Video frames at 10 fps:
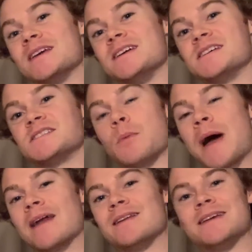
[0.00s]
here's the
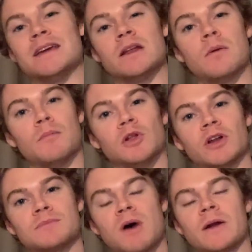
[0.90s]
pattern in
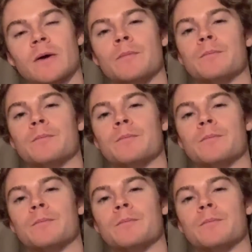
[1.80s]
melodic minor.